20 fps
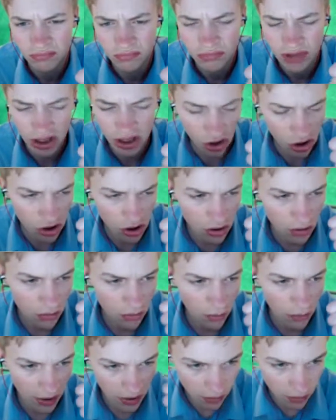Did you
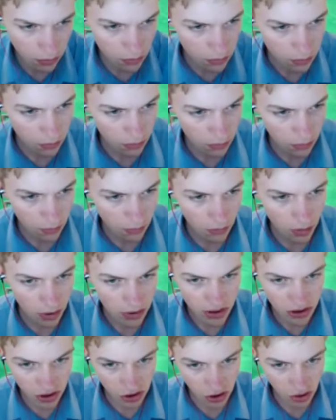wait?
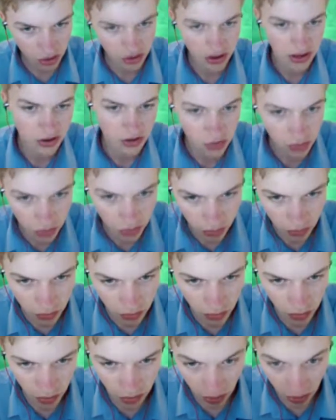Did you
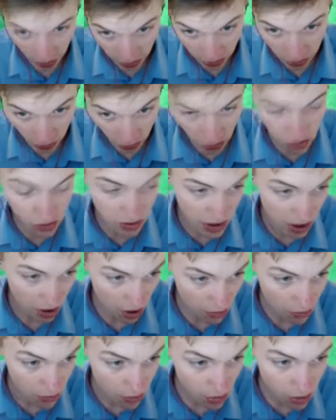use that?